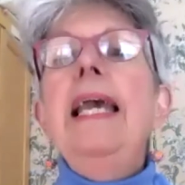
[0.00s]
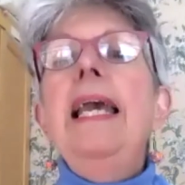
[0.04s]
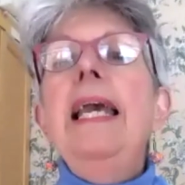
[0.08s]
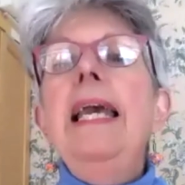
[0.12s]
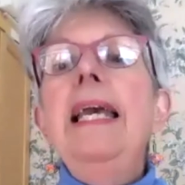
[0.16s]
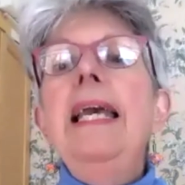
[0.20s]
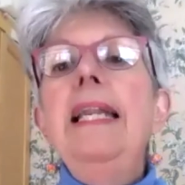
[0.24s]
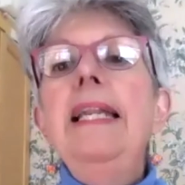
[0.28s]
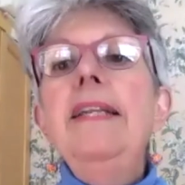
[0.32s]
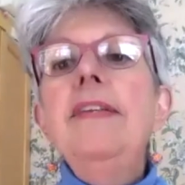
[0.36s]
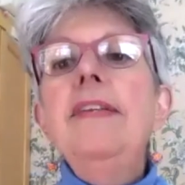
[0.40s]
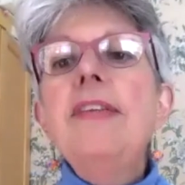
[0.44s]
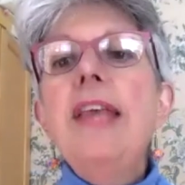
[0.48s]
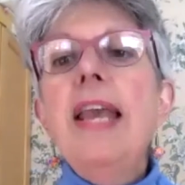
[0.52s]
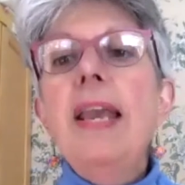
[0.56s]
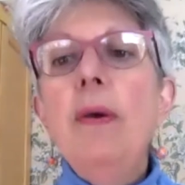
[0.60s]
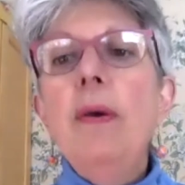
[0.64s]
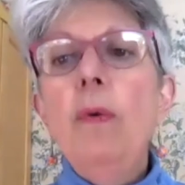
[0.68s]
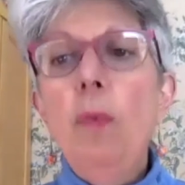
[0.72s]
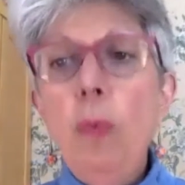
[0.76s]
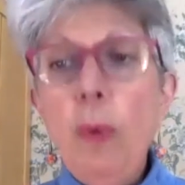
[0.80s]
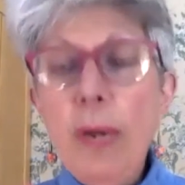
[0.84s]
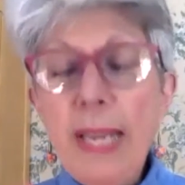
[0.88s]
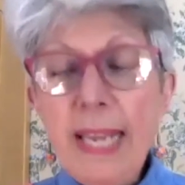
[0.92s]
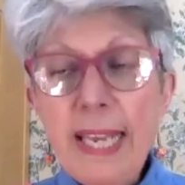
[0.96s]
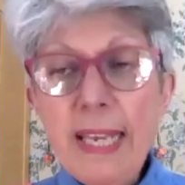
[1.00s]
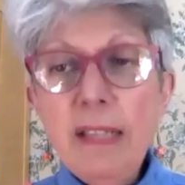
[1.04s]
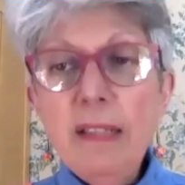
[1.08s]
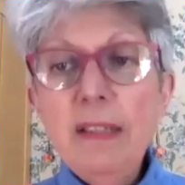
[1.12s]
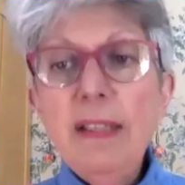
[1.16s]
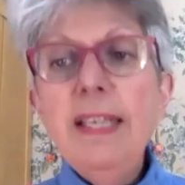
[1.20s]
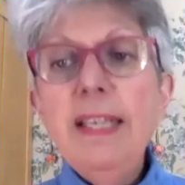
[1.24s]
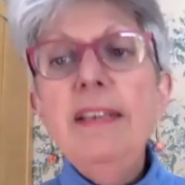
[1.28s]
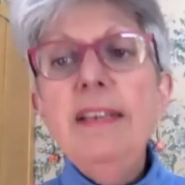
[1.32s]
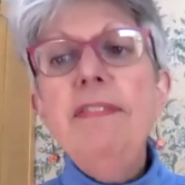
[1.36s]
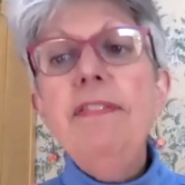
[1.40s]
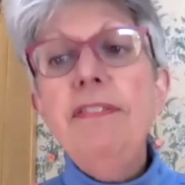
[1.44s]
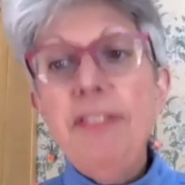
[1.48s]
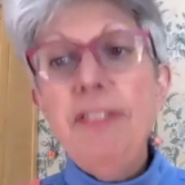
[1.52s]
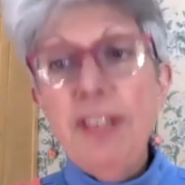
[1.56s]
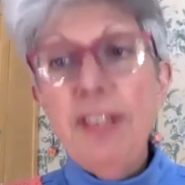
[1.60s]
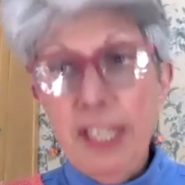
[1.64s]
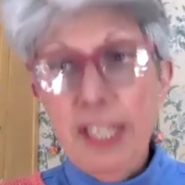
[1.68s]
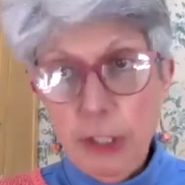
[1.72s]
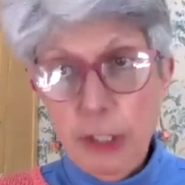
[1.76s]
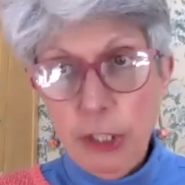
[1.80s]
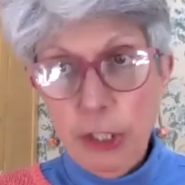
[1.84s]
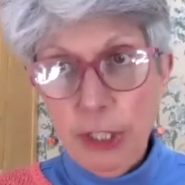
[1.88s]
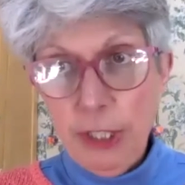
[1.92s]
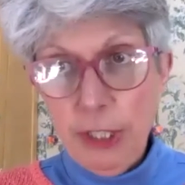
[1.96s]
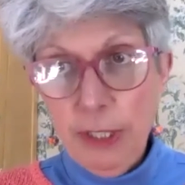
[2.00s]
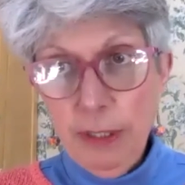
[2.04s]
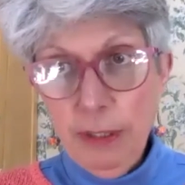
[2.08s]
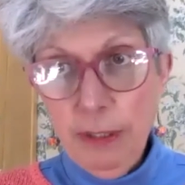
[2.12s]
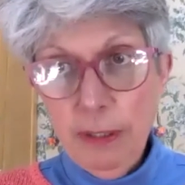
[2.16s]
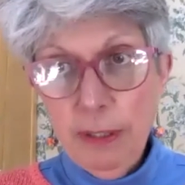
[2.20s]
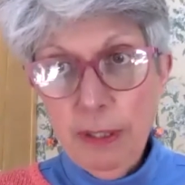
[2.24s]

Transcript: It is a weekly feature